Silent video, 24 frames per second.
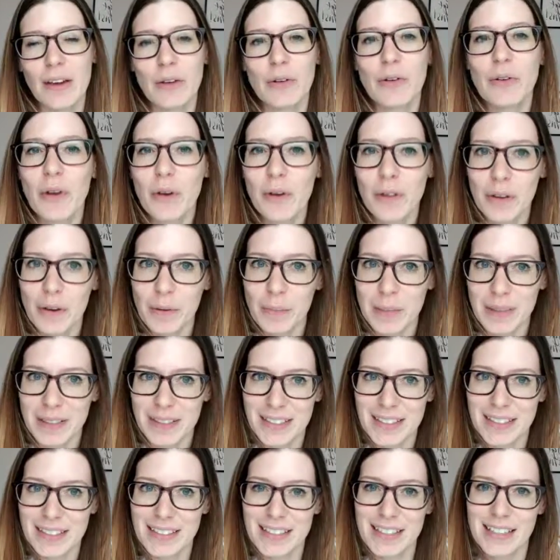grow their
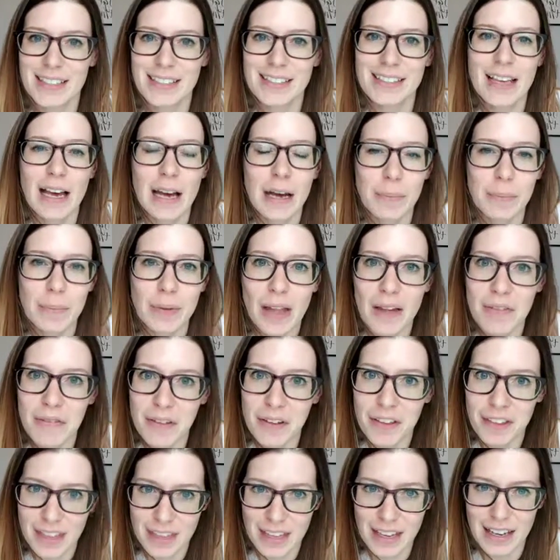businesses, up
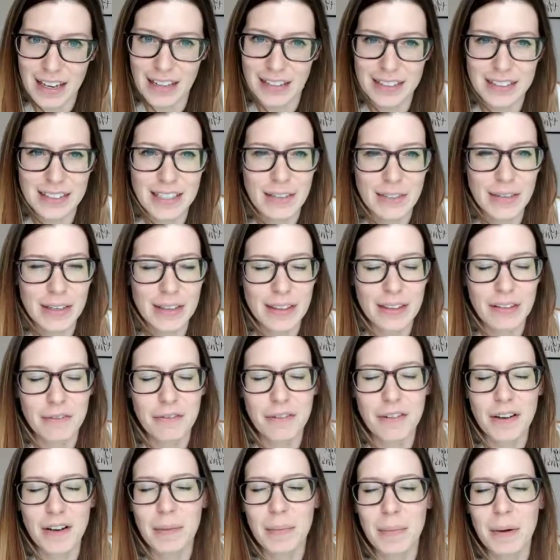level things, everything
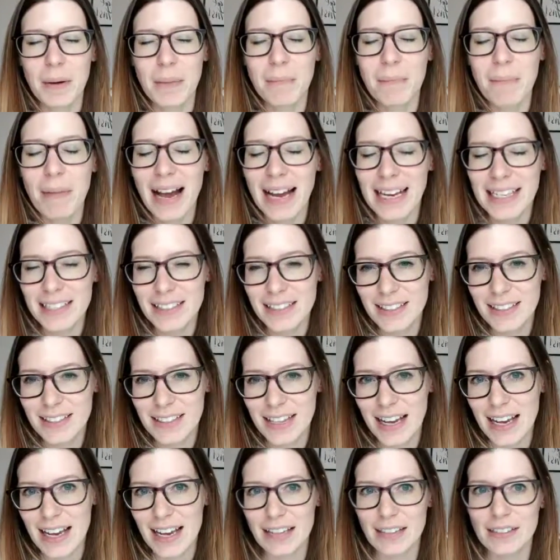from
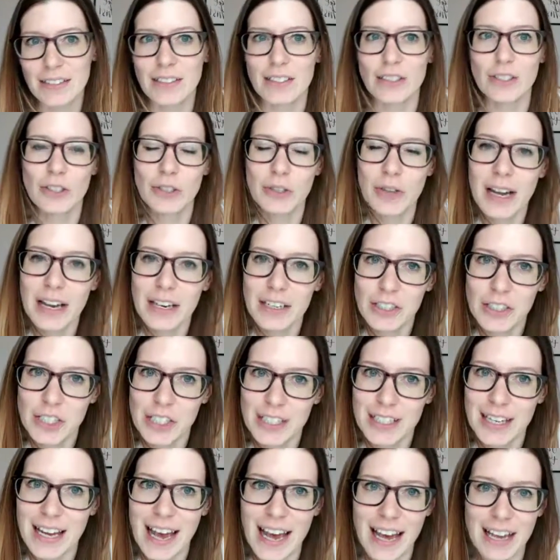mindset to
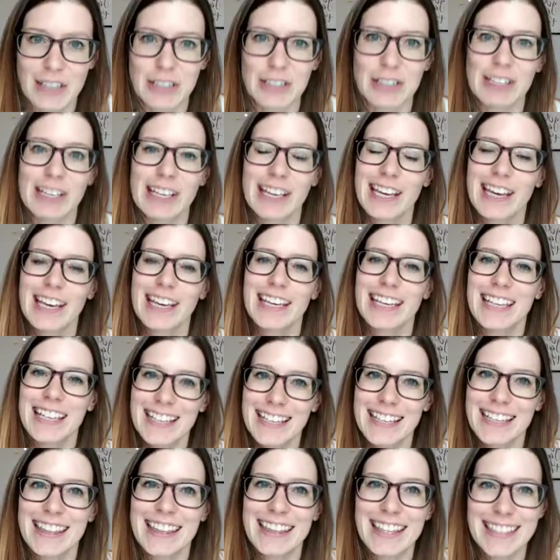strategy to actually
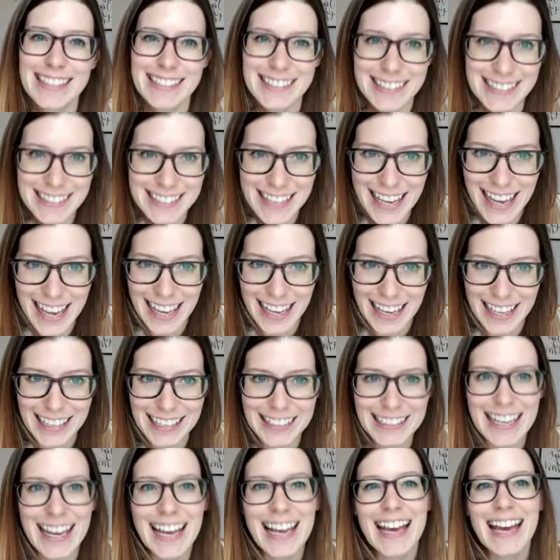getting things
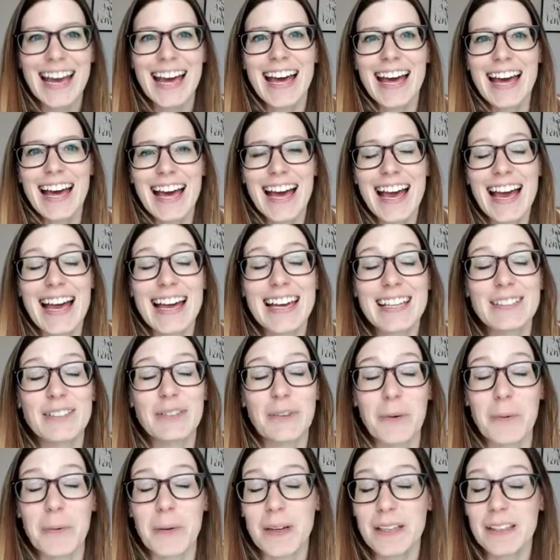done. And
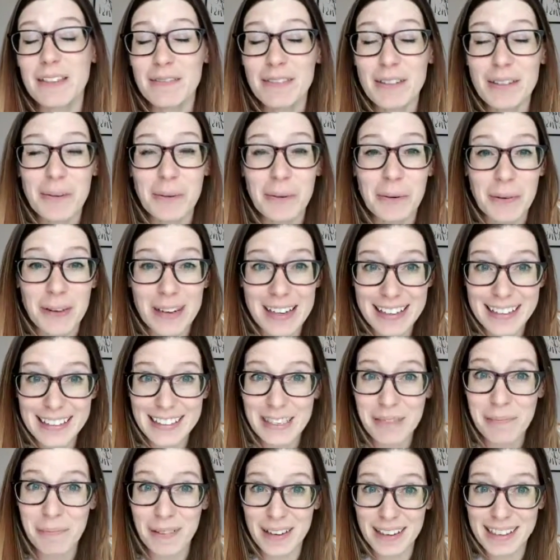one of their
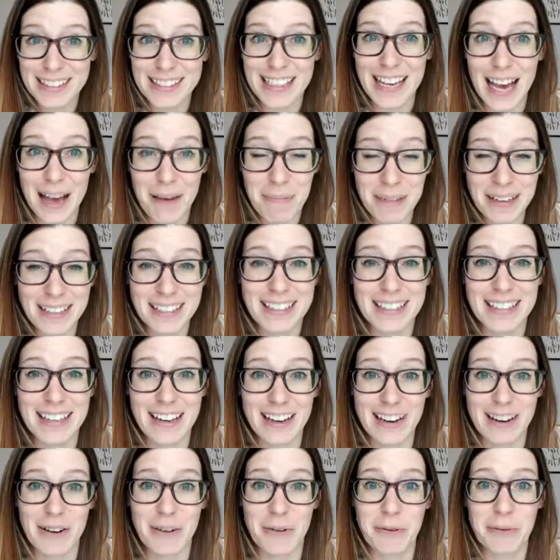really big topics
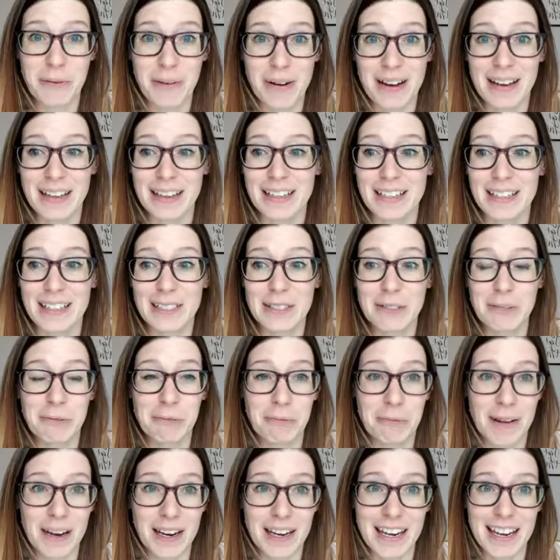there was
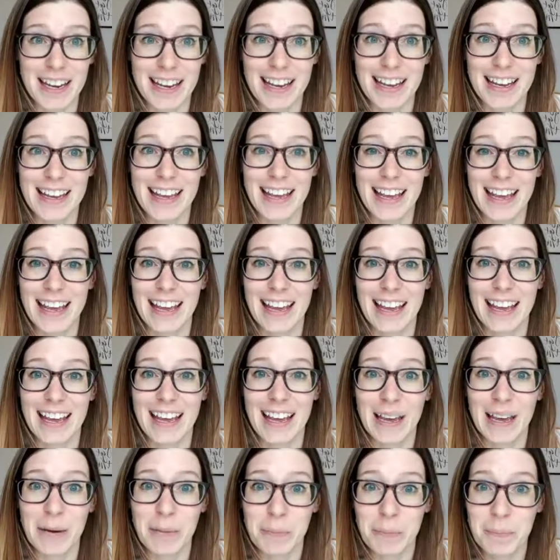writing
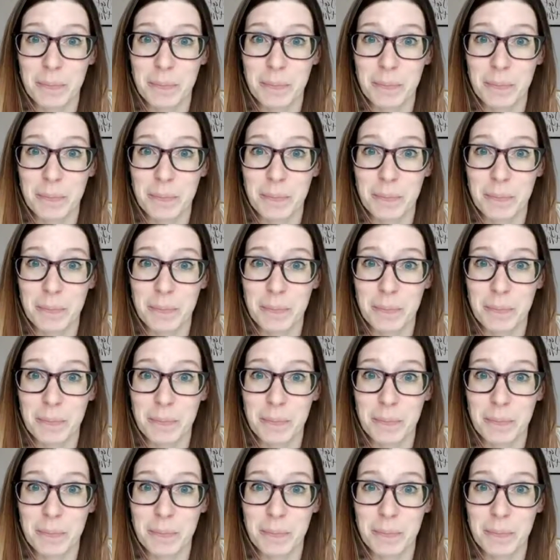a